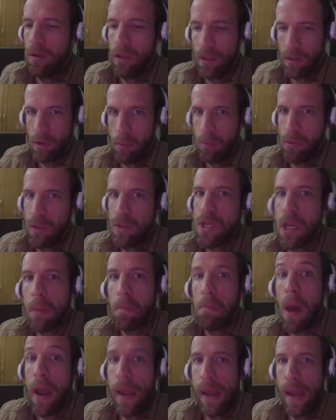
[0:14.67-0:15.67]
I'll do a Music
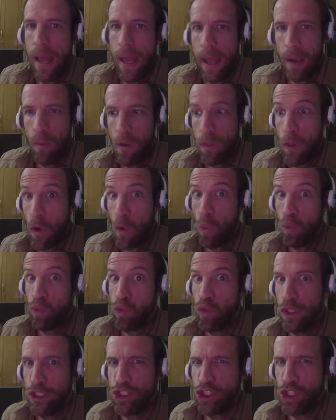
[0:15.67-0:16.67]
Monday with an
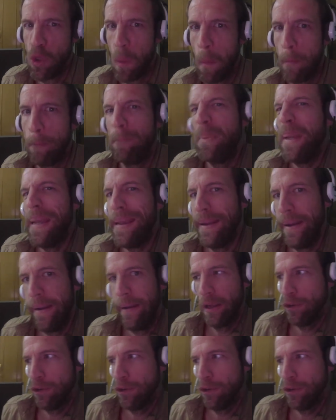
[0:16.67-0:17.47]
original beat